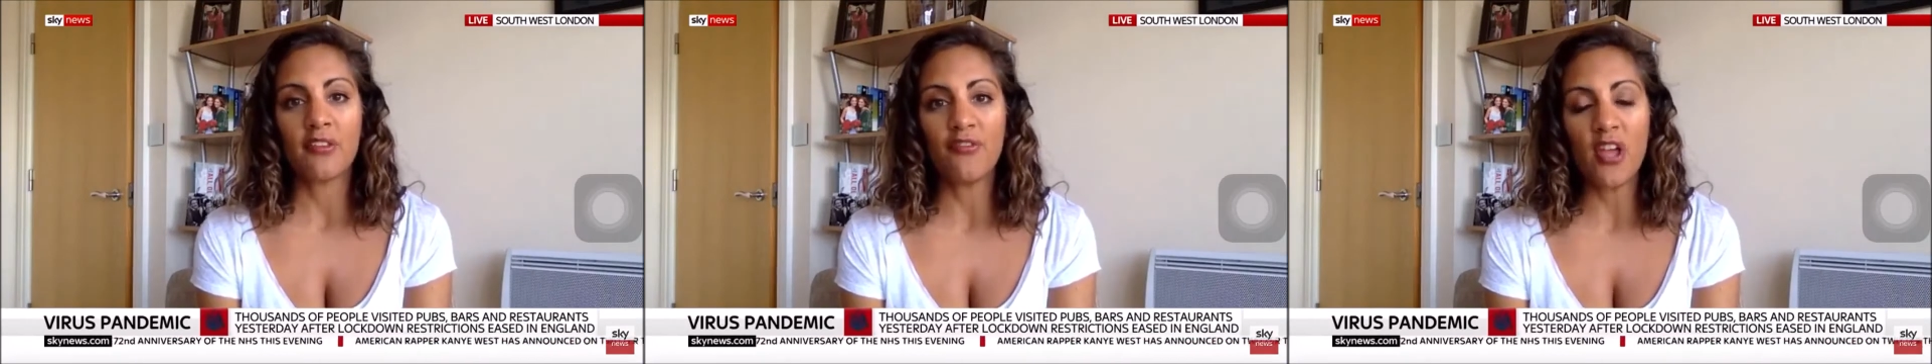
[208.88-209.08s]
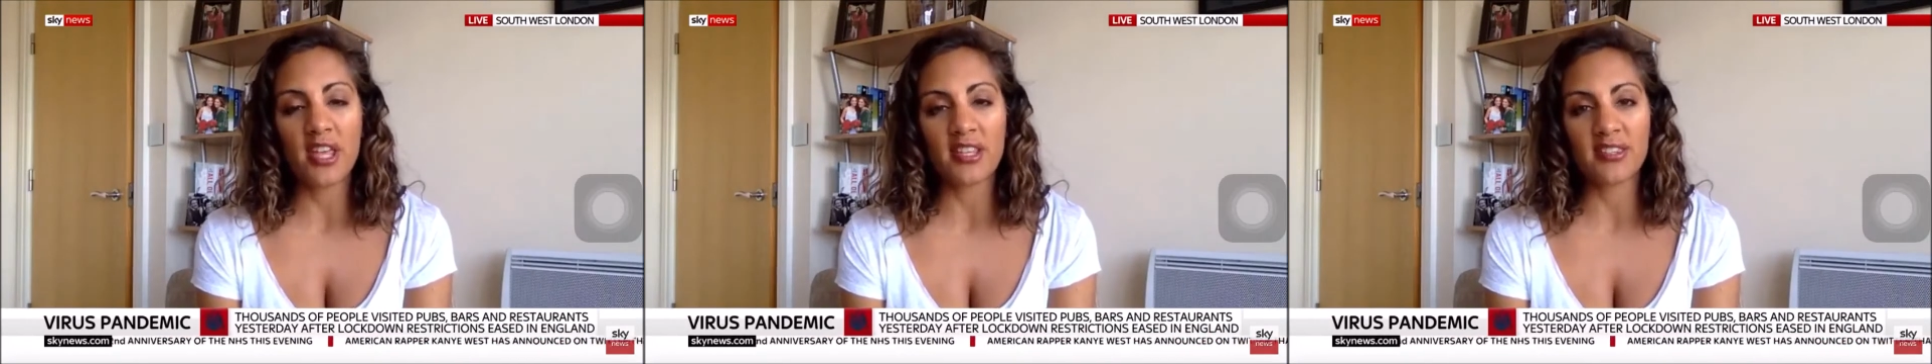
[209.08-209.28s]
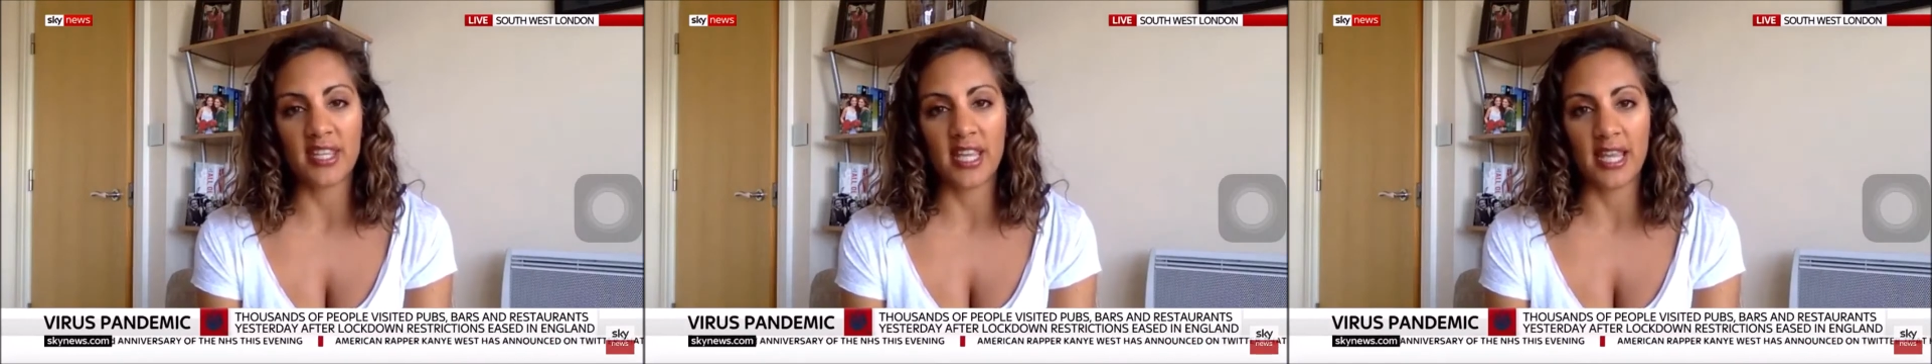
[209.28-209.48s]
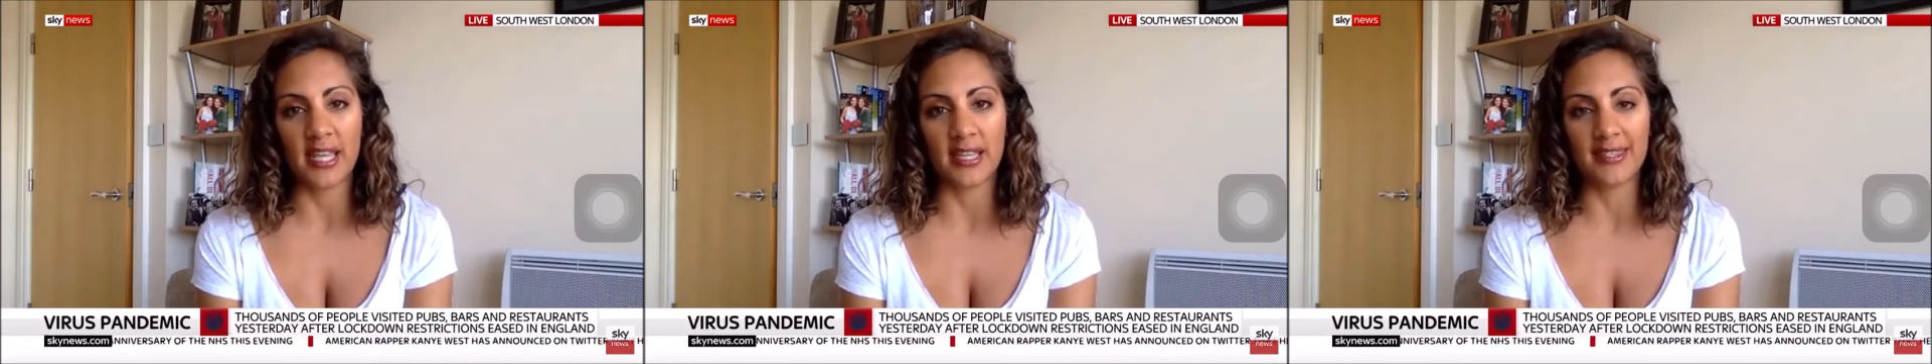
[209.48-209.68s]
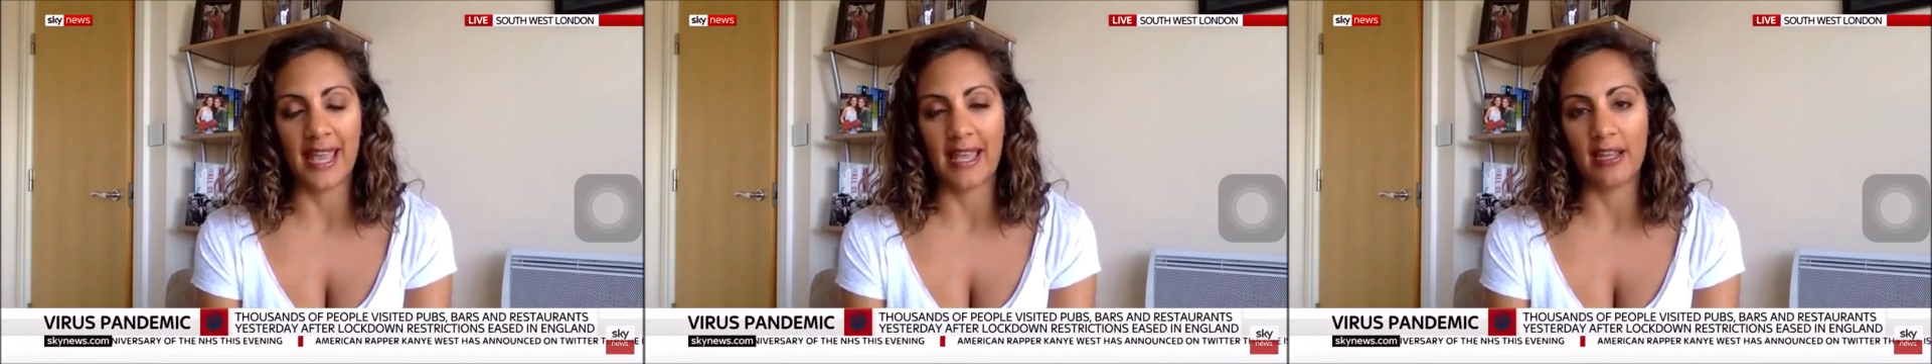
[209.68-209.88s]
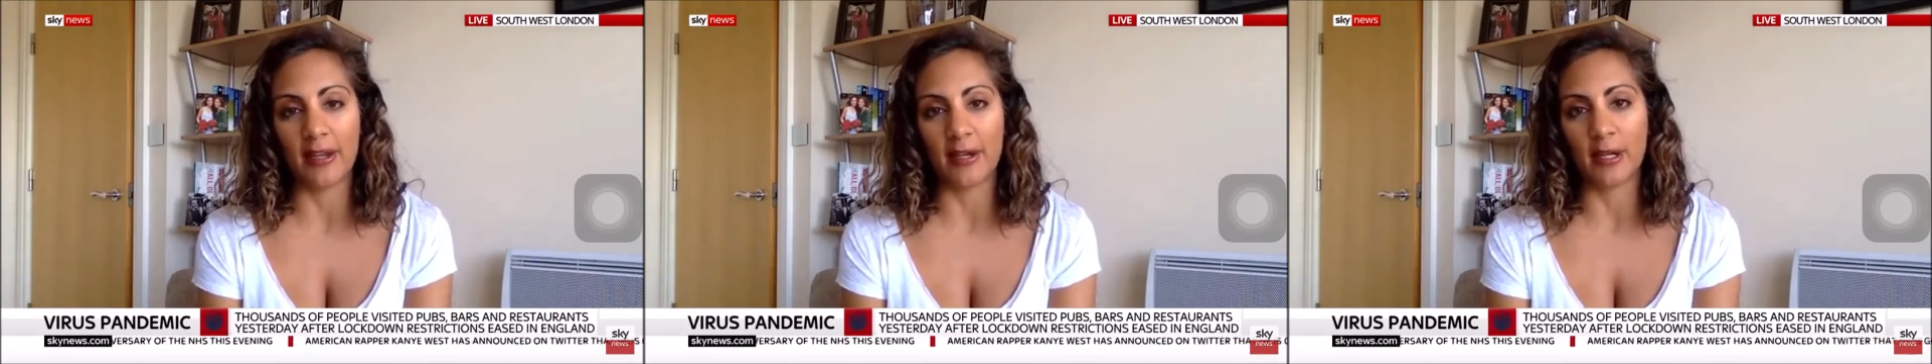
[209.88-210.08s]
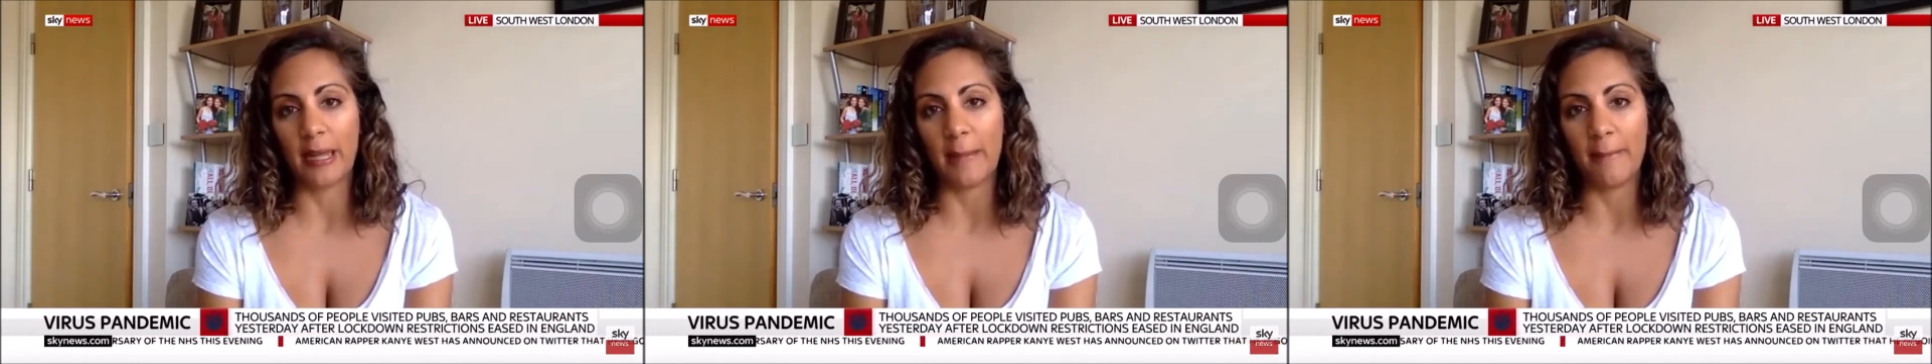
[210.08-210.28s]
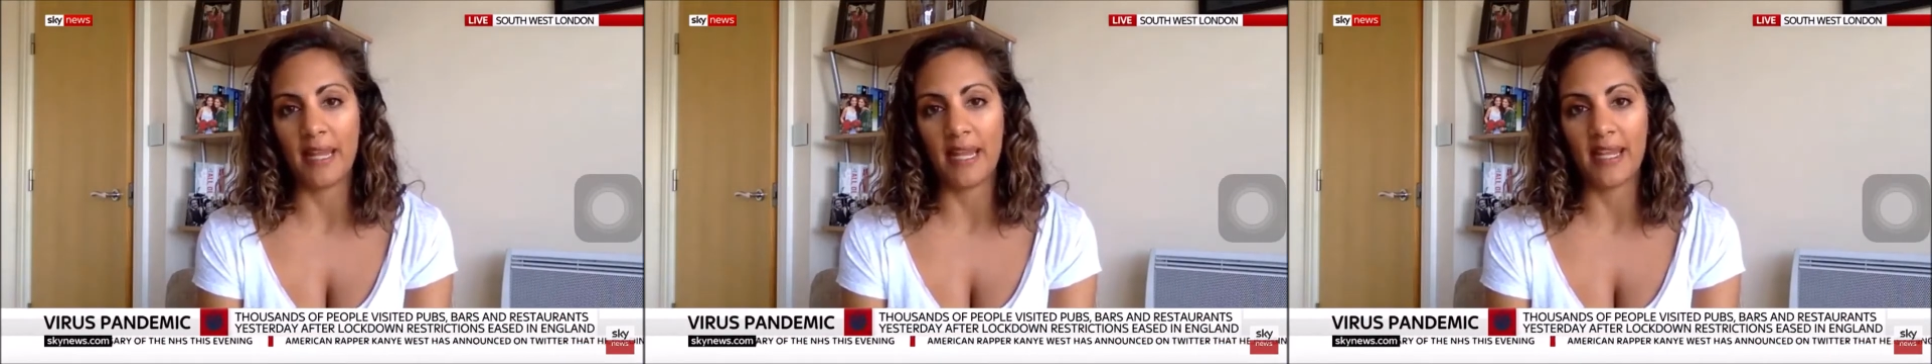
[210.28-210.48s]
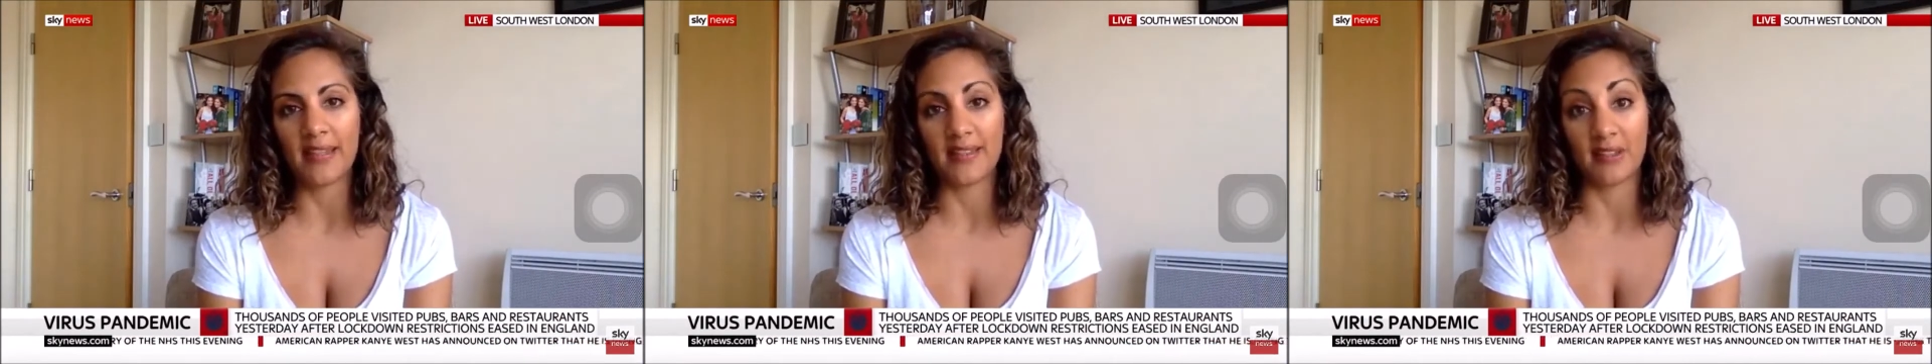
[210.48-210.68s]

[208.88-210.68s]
The first is local MPs